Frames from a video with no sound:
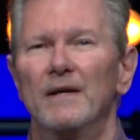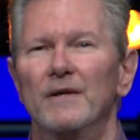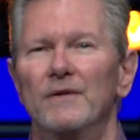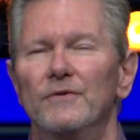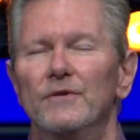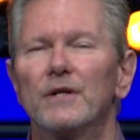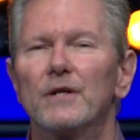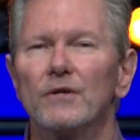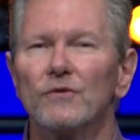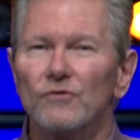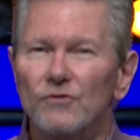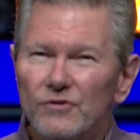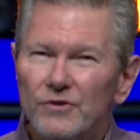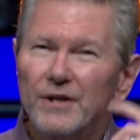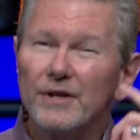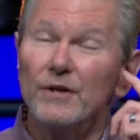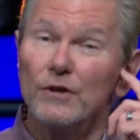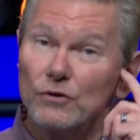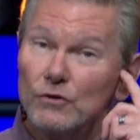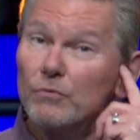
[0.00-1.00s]
to
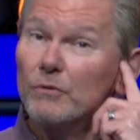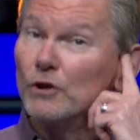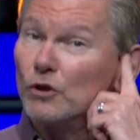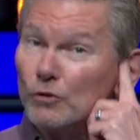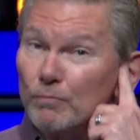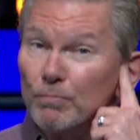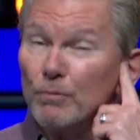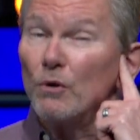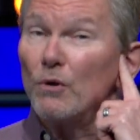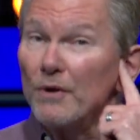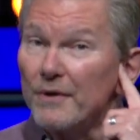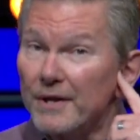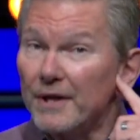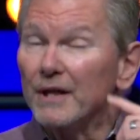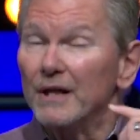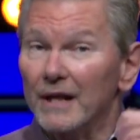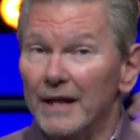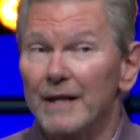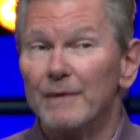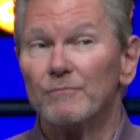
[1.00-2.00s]
consider, to explore the
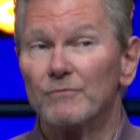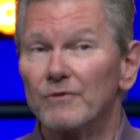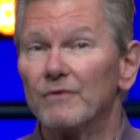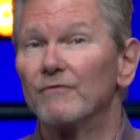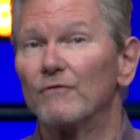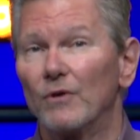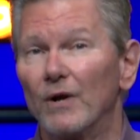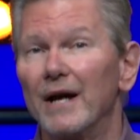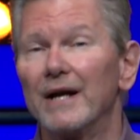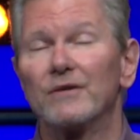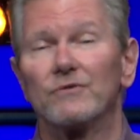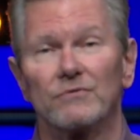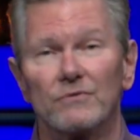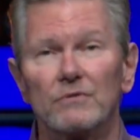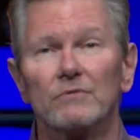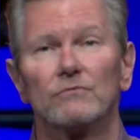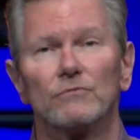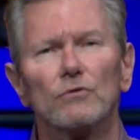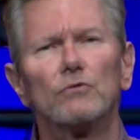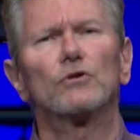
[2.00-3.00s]
claims of Christ,
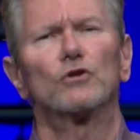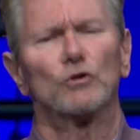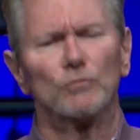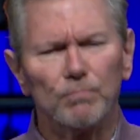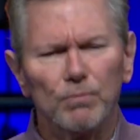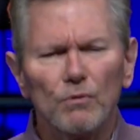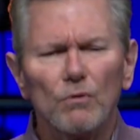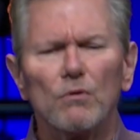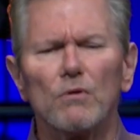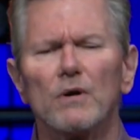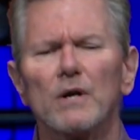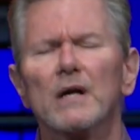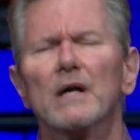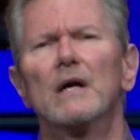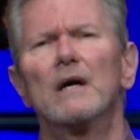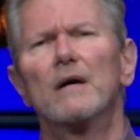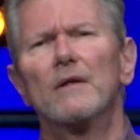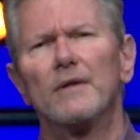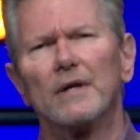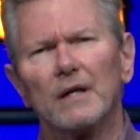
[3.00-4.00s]
to explore
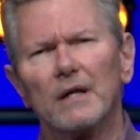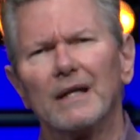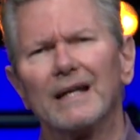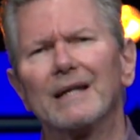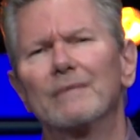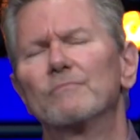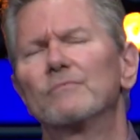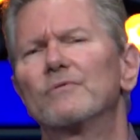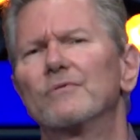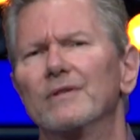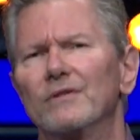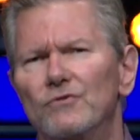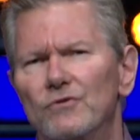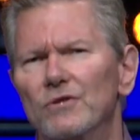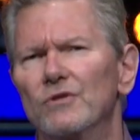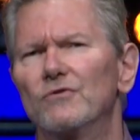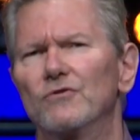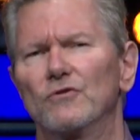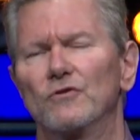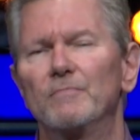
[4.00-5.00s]
the claims that
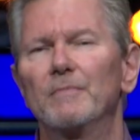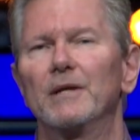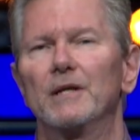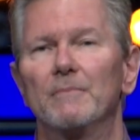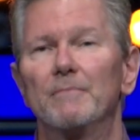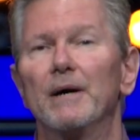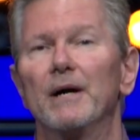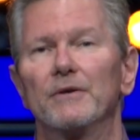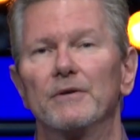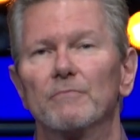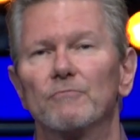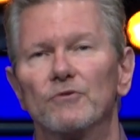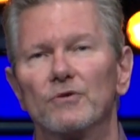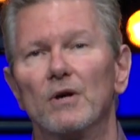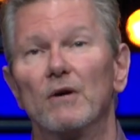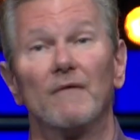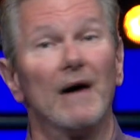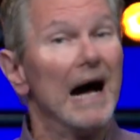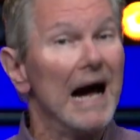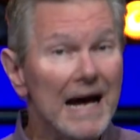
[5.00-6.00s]
Jesus made about
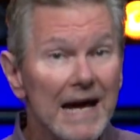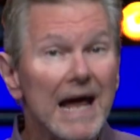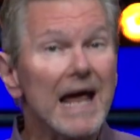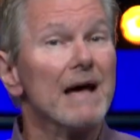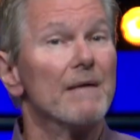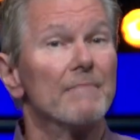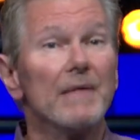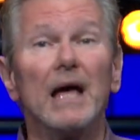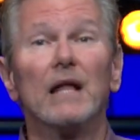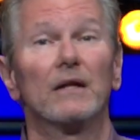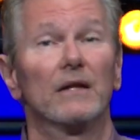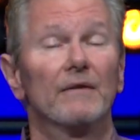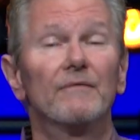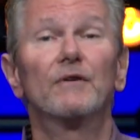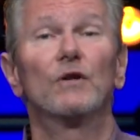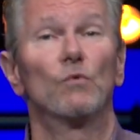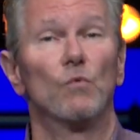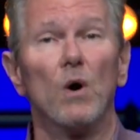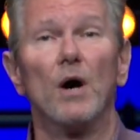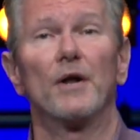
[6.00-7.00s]
himself. I am that
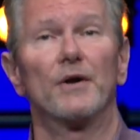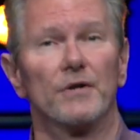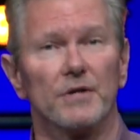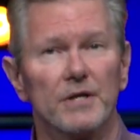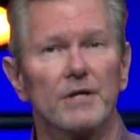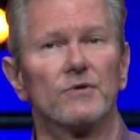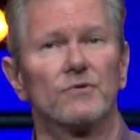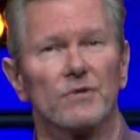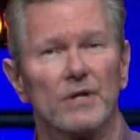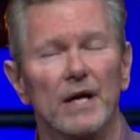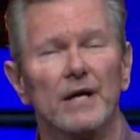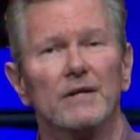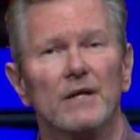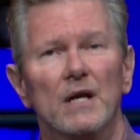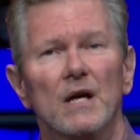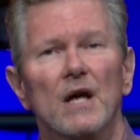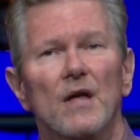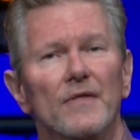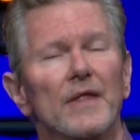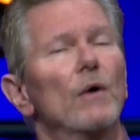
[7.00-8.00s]
living water, he said,
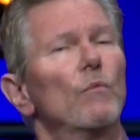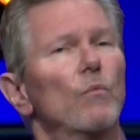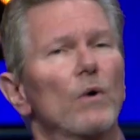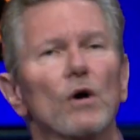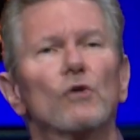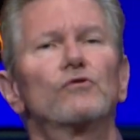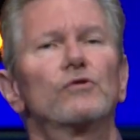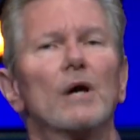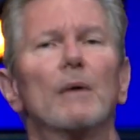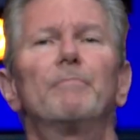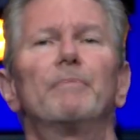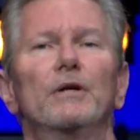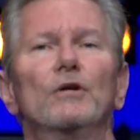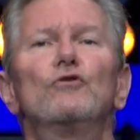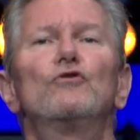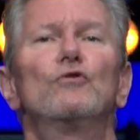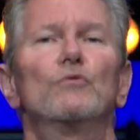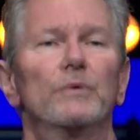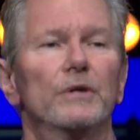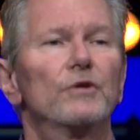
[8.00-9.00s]
that wells up
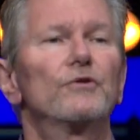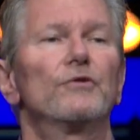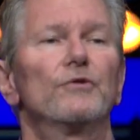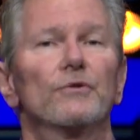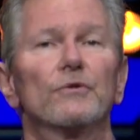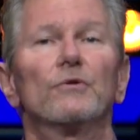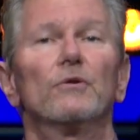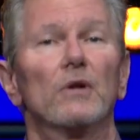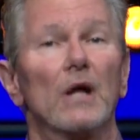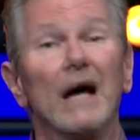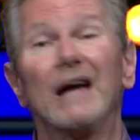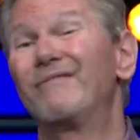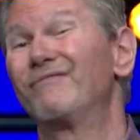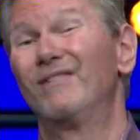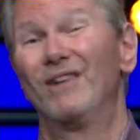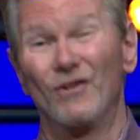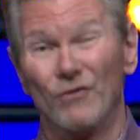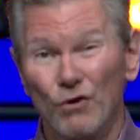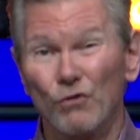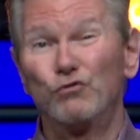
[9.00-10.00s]
into eternal life.
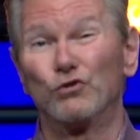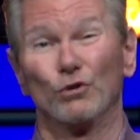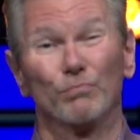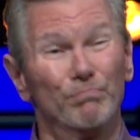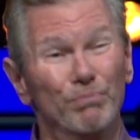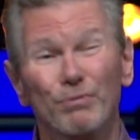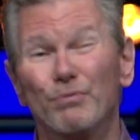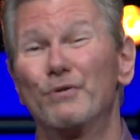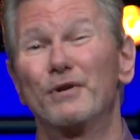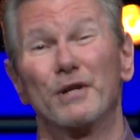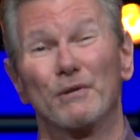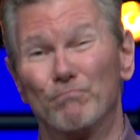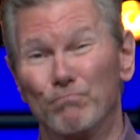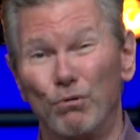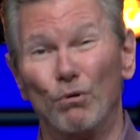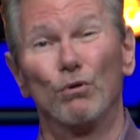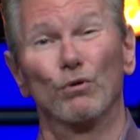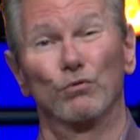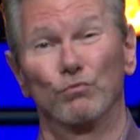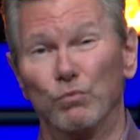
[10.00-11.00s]
Those are pretty
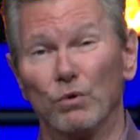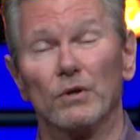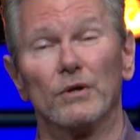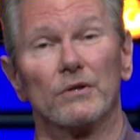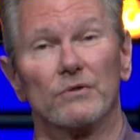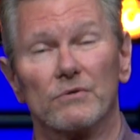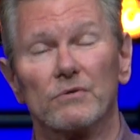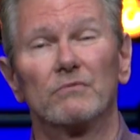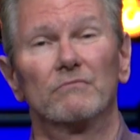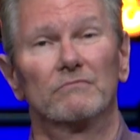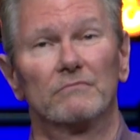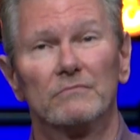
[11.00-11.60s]
bold words.